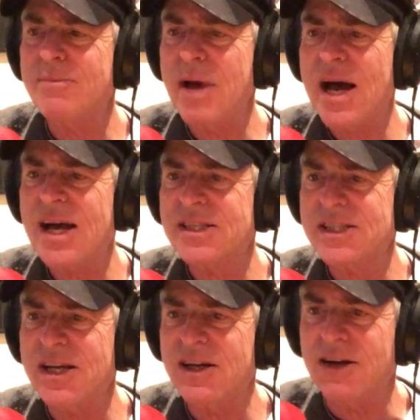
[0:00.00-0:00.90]

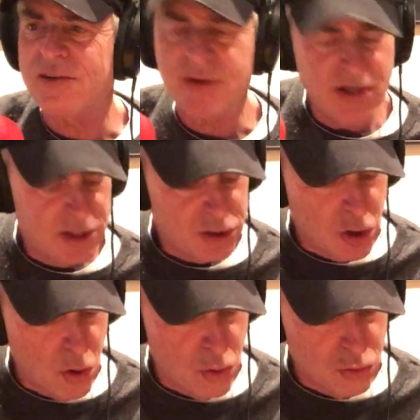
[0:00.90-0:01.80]
myself.
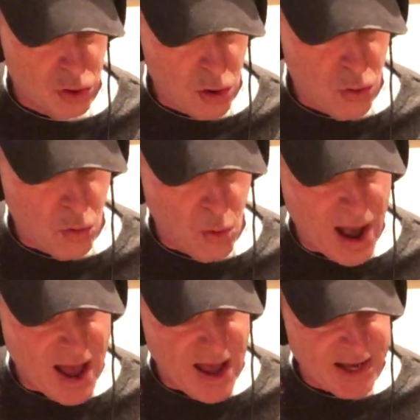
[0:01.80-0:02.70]
Don't know
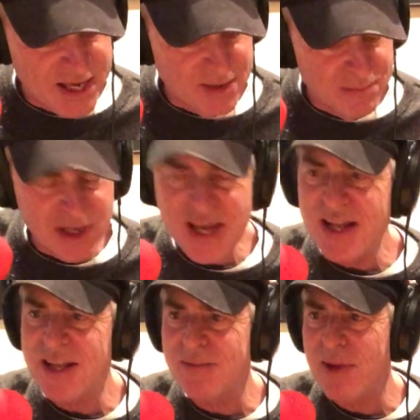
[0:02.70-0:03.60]
why I keep
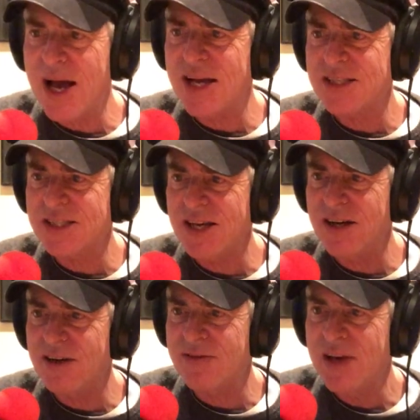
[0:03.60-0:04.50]
killing
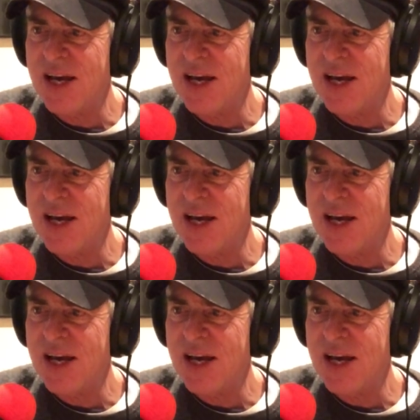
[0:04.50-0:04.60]
myself,